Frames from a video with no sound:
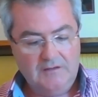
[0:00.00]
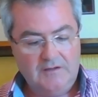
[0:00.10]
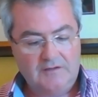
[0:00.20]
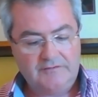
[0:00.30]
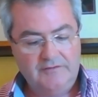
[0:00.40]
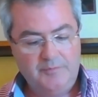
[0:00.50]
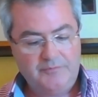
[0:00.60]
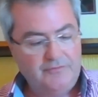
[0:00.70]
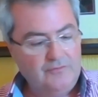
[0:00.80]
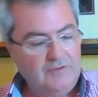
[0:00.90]
that slips
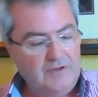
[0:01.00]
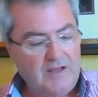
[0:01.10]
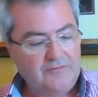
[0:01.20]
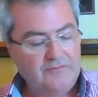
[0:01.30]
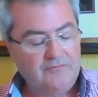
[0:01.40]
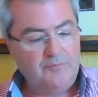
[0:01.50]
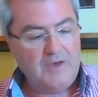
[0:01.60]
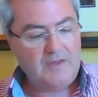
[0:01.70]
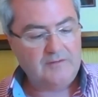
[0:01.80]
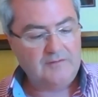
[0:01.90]
through the nets of
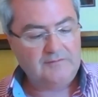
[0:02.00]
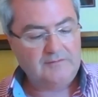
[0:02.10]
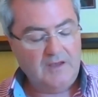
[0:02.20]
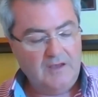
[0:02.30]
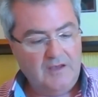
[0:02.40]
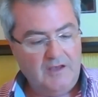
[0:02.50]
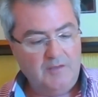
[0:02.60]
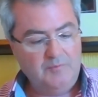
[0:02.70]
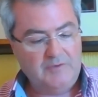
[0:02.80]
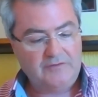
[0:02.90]
methods
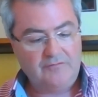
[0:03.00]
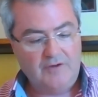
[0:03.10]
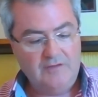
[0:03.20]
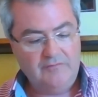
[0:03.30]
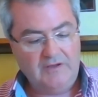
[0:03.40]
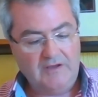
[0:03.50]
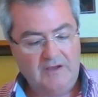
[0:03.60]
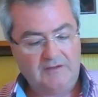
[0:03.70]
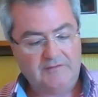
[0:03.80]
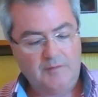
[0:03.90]
aimed at deriving
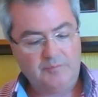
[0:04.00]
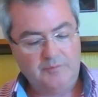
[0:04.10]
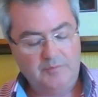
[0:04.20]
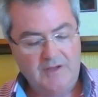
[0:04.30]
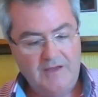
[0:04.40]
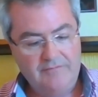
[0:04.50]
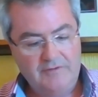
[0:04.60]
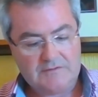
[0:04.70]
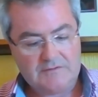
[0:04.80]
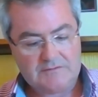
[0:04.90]
acceptable
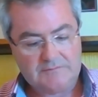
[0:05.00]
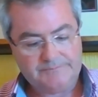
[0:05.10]
evidence?